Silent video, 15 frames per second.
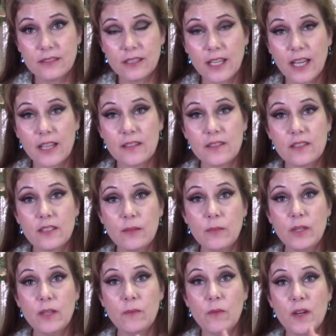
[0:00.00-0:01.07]
and
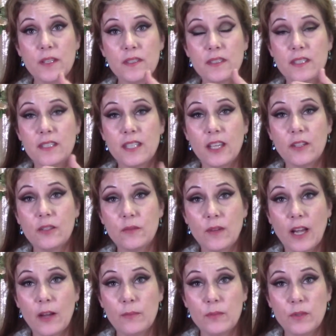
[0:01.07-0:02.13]
somebody wants to tell you
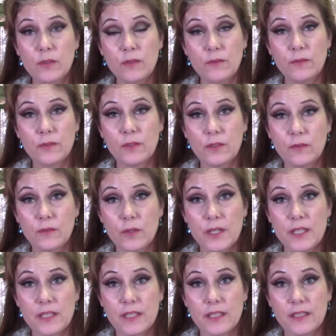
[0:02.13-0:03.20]
how beautiful your
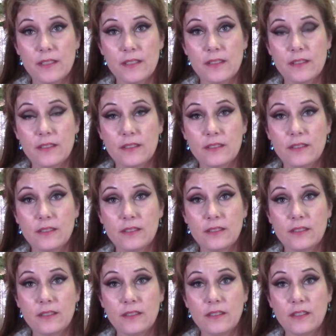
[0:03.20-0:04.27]
voice is,
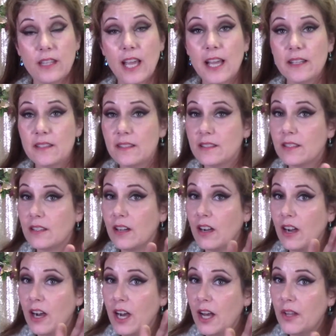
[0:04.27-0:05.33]
that's
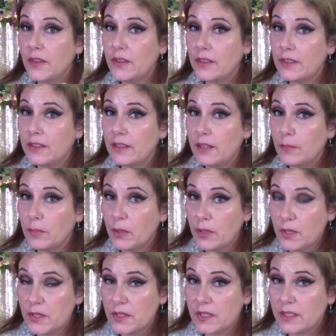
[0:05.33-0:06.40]
on the
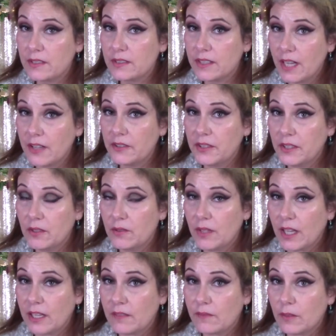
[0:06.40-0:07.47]
person telling you
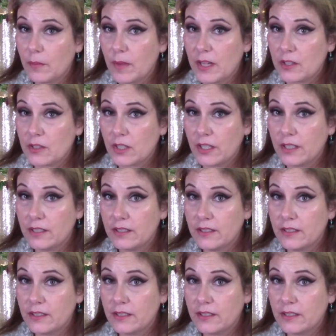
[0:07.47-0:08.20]
that information.